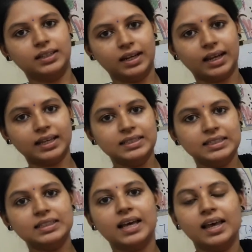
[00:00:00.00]
Then
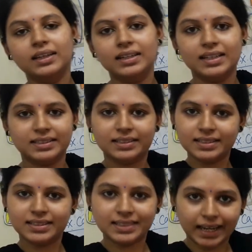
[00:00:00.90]
99 is the
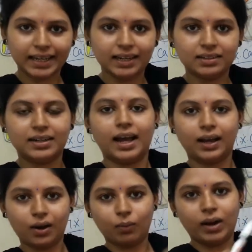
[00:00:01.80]
second
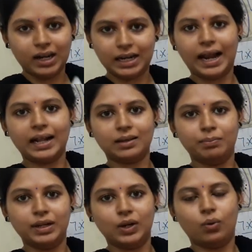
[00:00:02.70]
rank, one
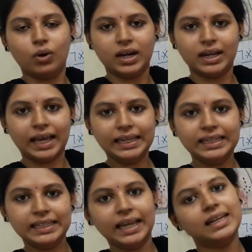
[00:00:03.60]
rank below.
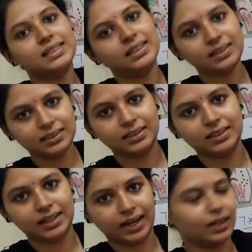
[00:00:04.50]
98 is the
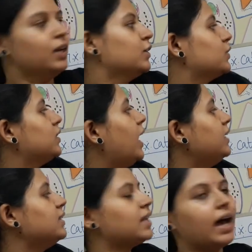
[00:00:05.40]
third rank. So
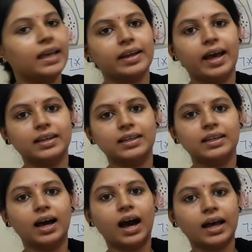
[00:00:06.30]
that is
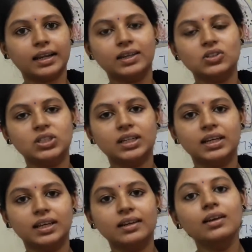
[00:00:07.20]
hierarchy,
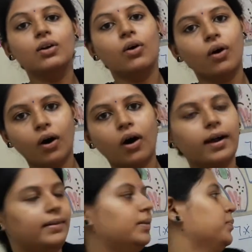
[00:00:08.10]
arranging in
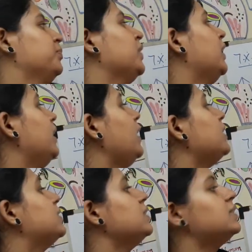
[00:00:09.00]
order.
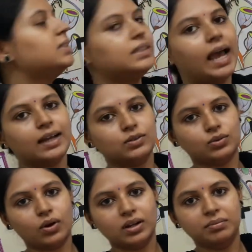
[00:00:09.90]
Next is
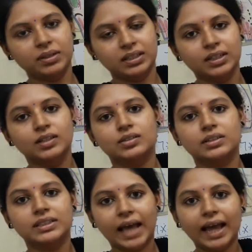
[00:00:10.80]
taxonomy. So
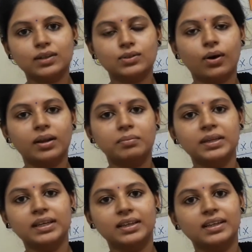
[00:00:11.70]

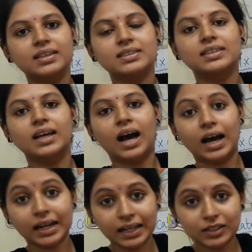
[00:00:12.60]
taxonomy is the
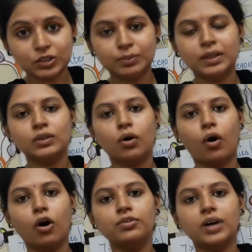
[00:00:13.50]
arrangement
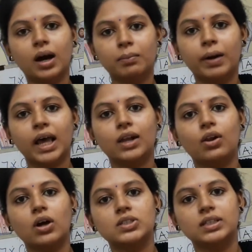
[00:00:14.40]
of a
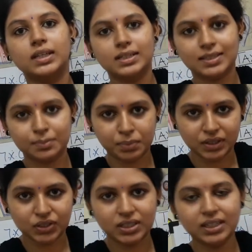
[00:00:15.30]
biological
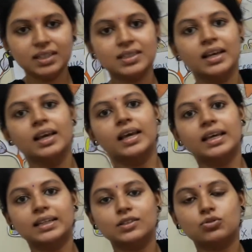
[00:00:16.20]
species
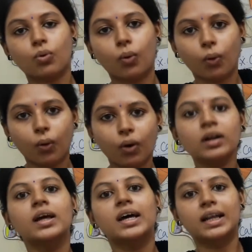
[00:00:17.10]
in its
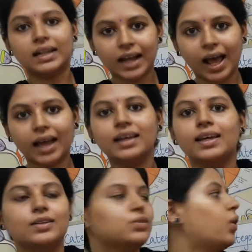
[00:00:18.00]
own
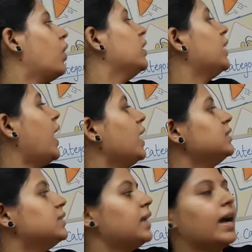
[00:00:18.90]
rank is called
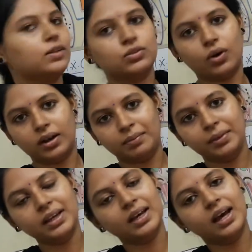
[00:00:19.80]
as
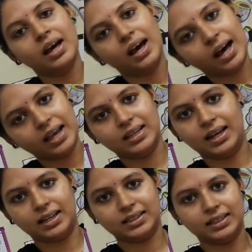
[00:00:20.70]
taxonomic
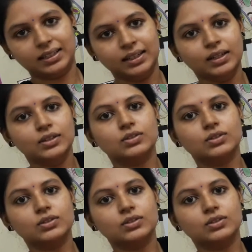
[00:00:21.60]
hierarchy.